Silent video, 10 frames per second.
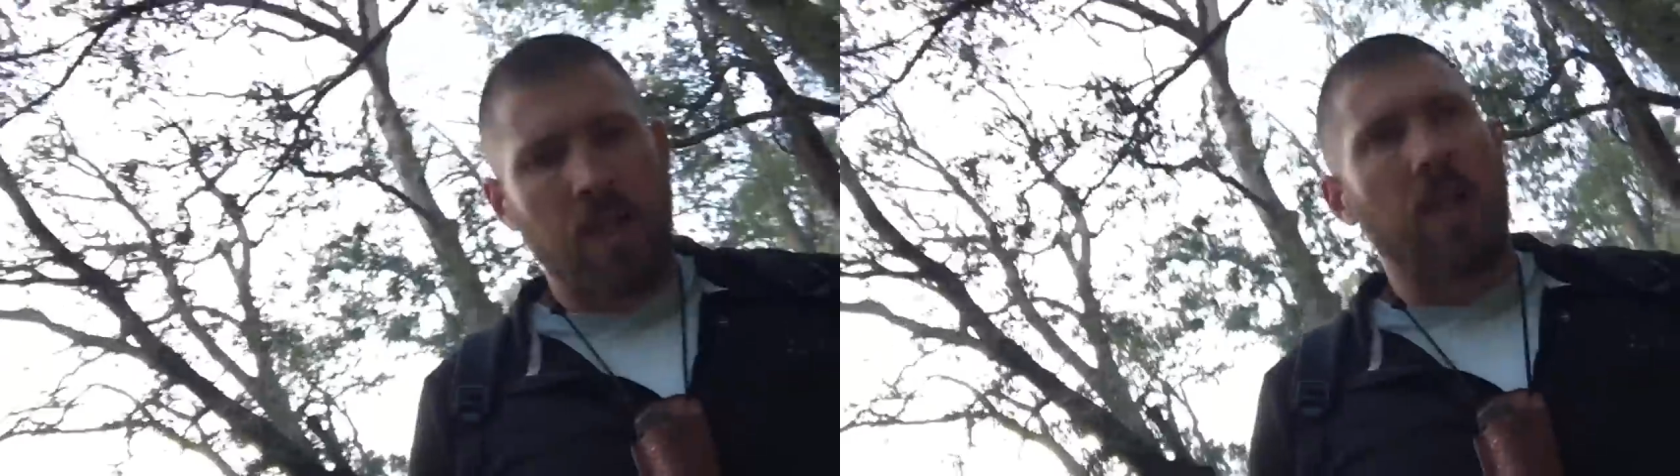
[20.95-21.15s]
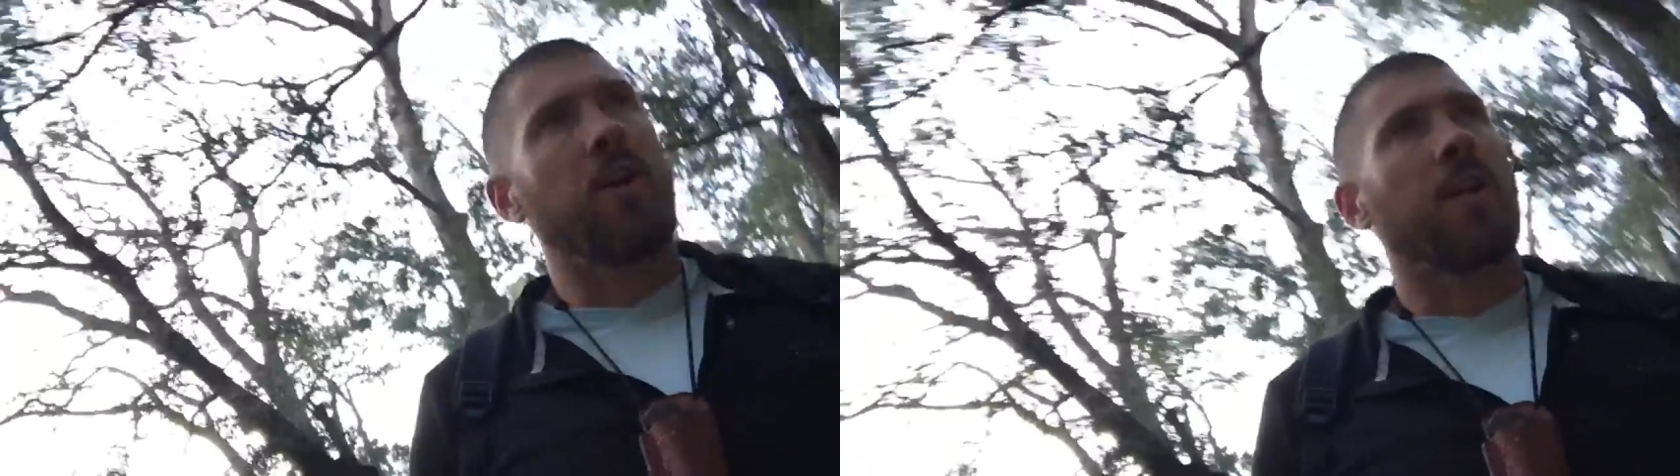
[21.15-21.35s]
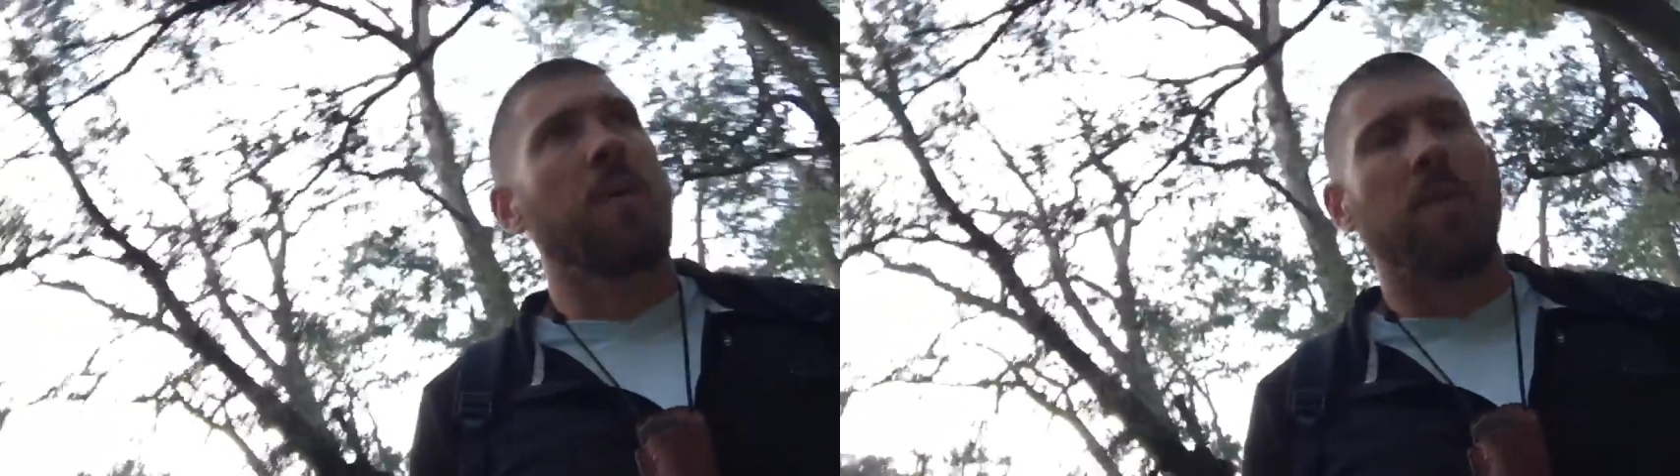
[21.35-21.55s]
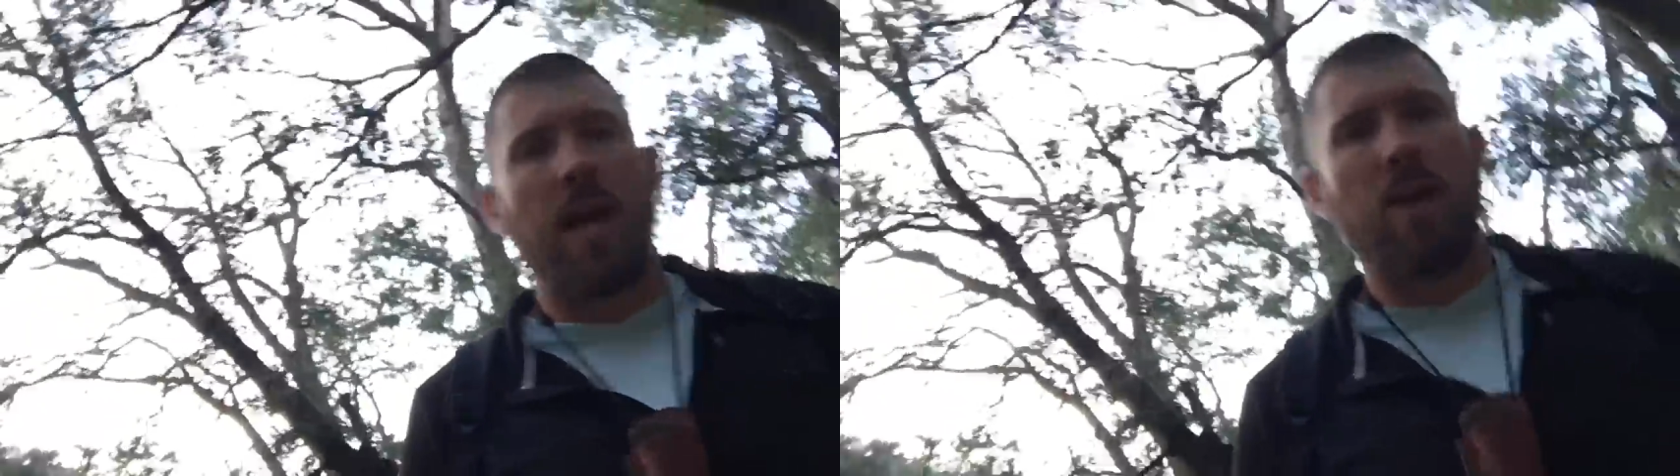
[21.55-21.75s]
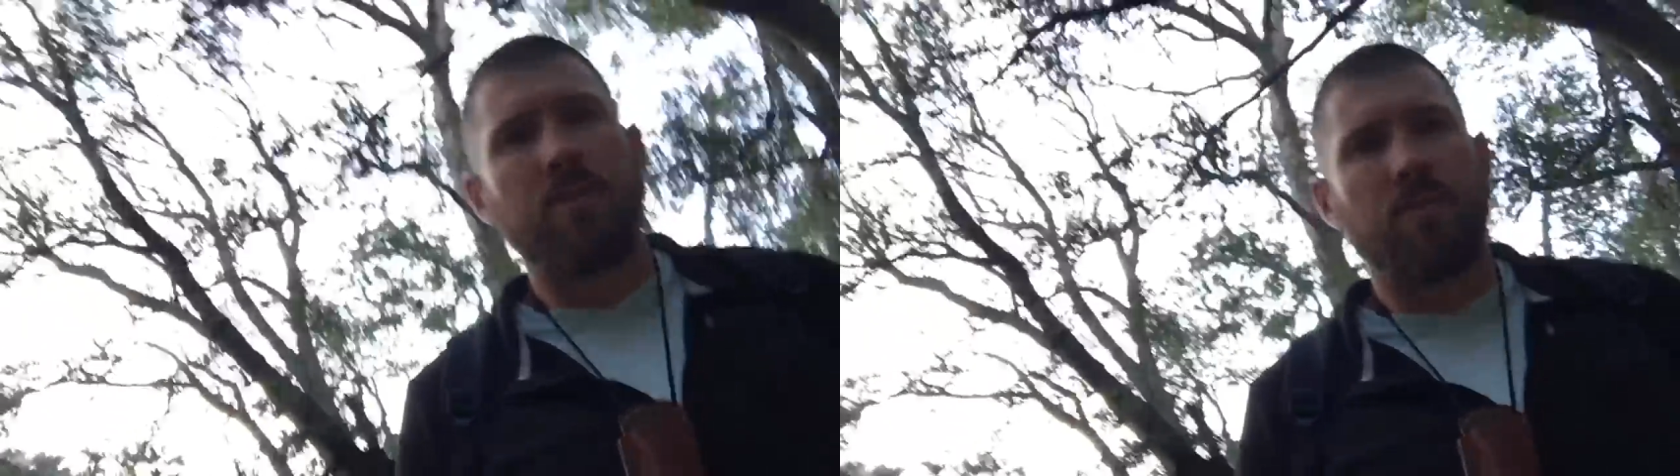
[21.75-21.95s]
I've got a couple
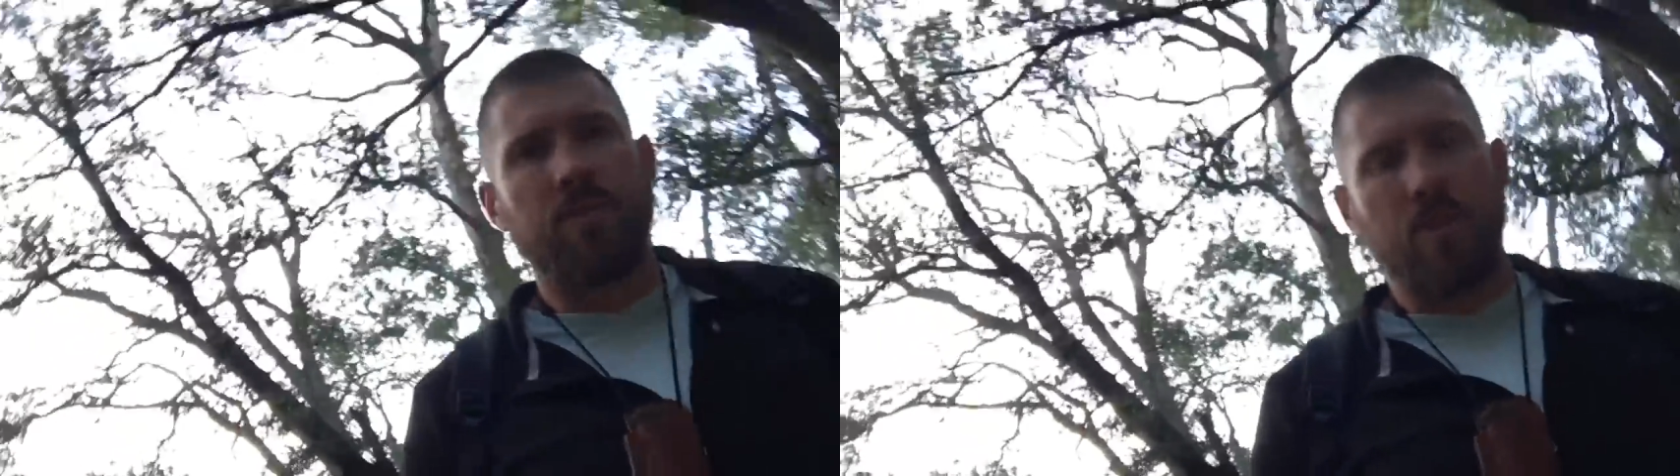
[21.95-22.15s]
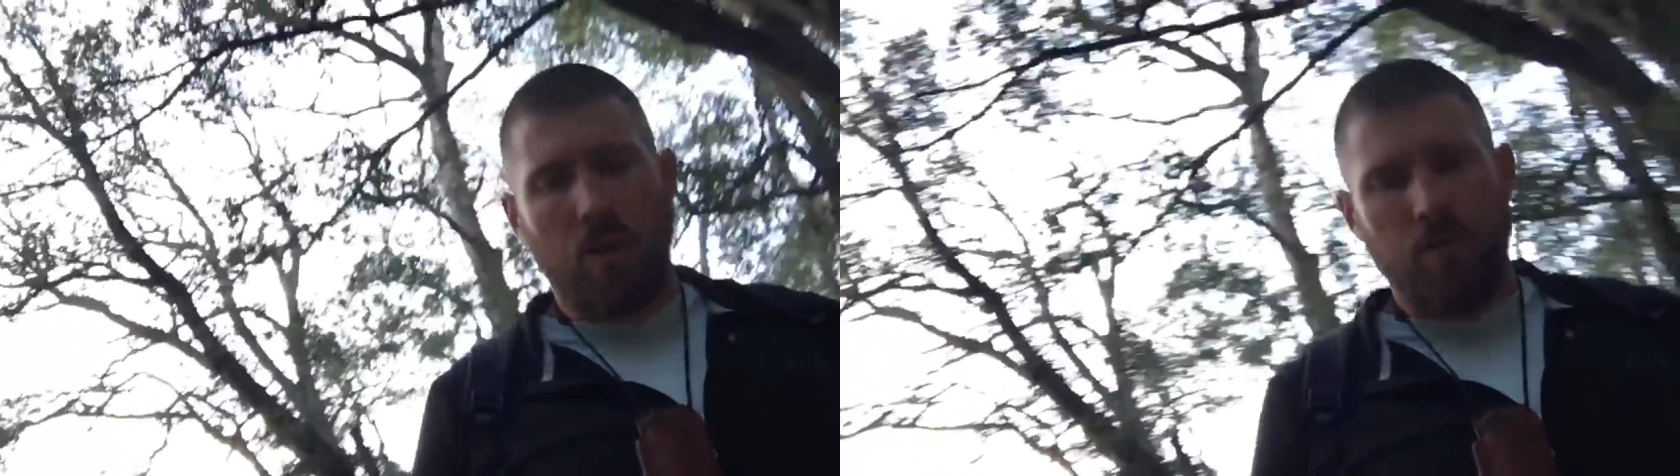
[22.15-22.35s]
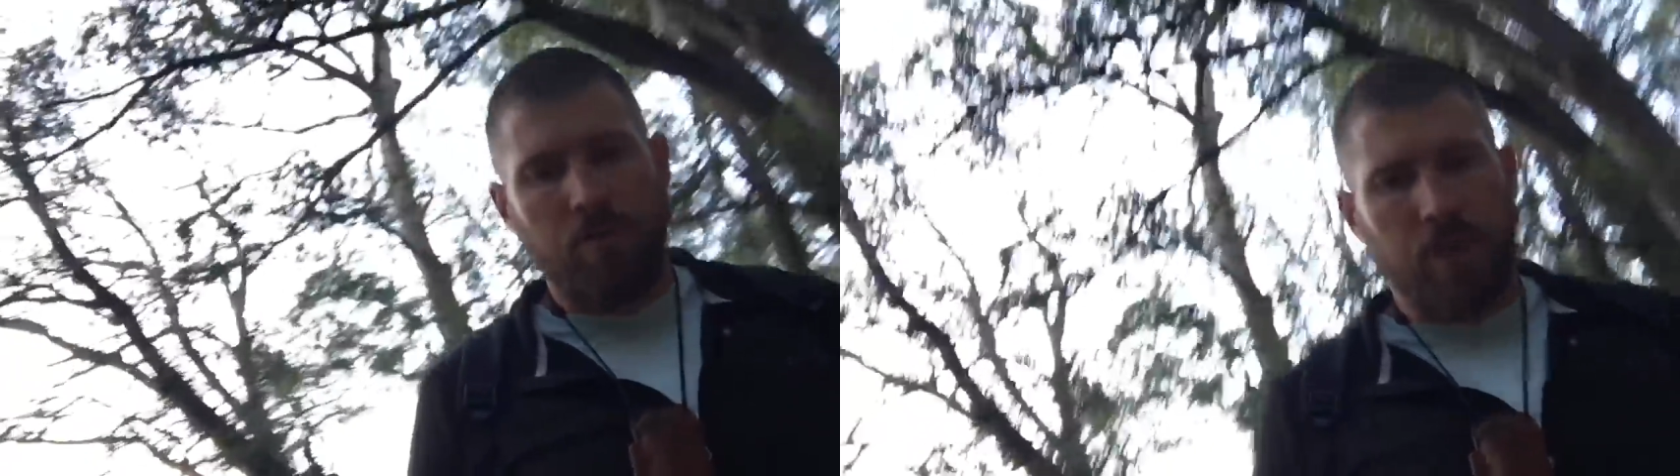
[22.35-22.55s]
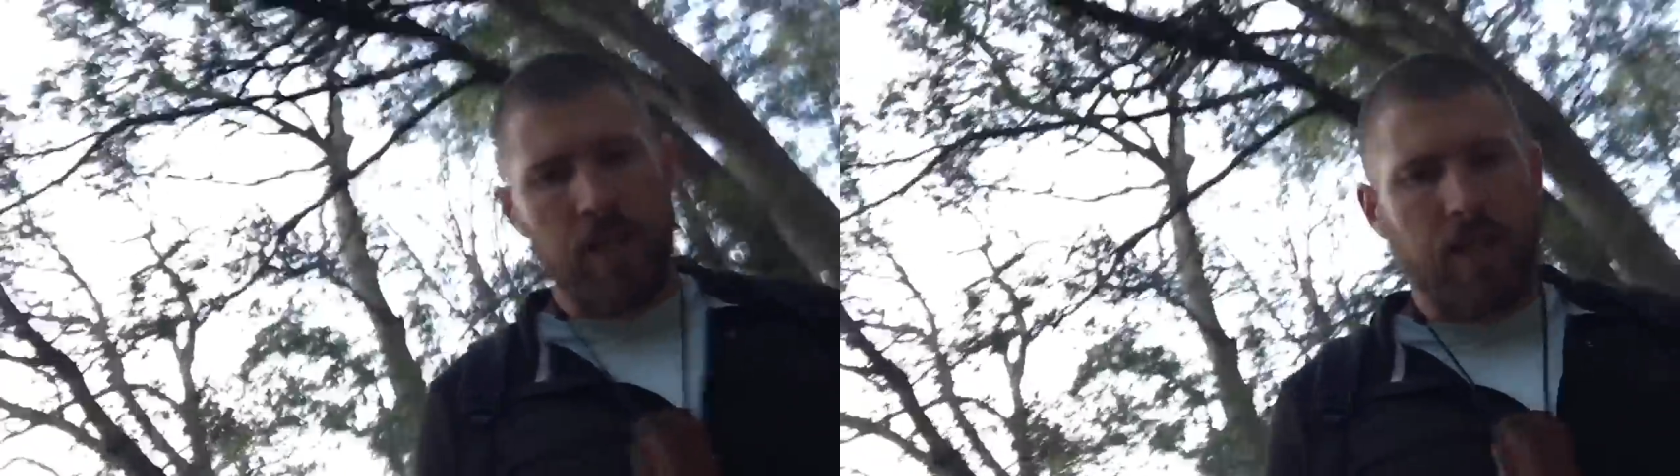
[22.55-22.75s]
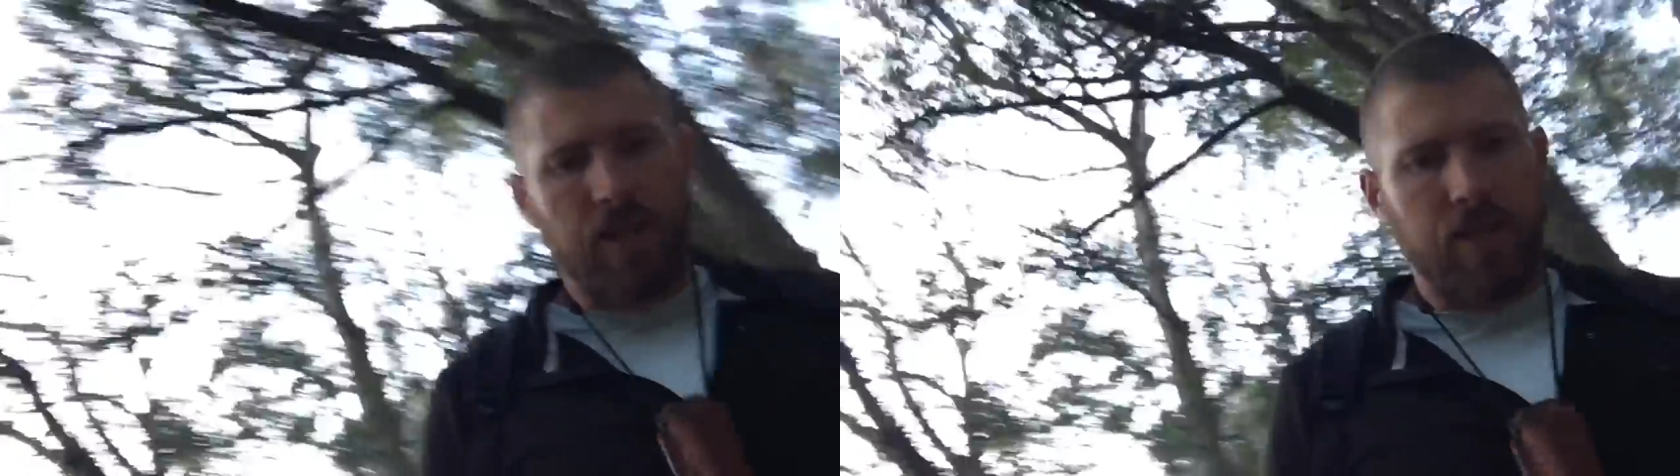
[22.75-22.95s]
hours
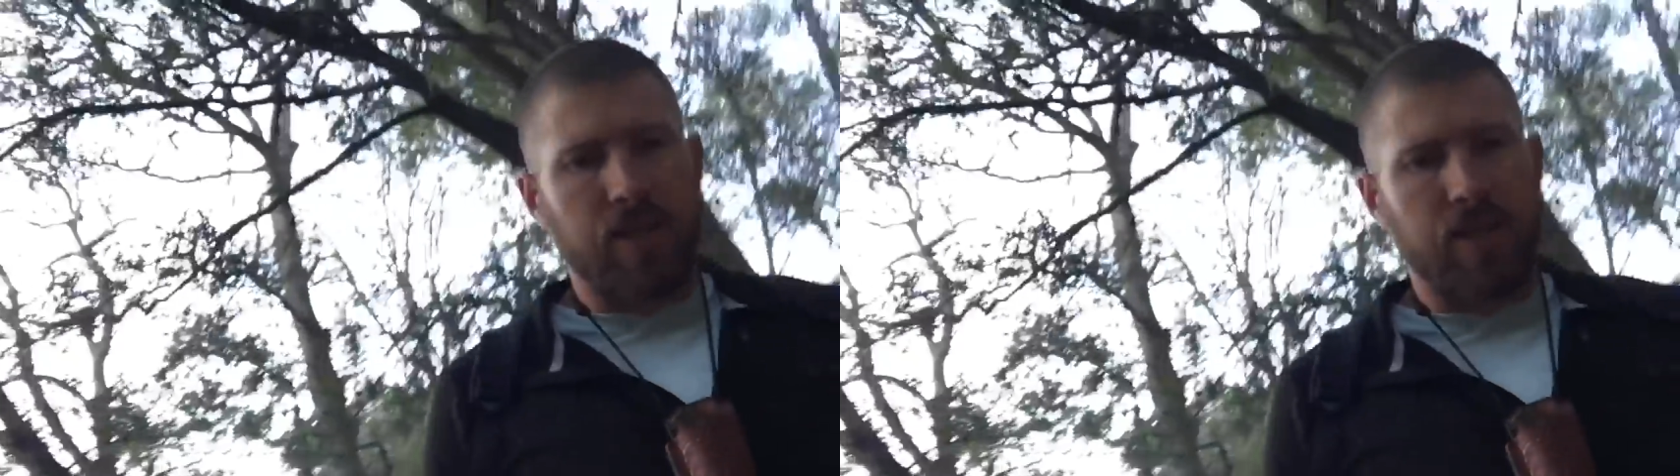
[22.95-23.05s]
of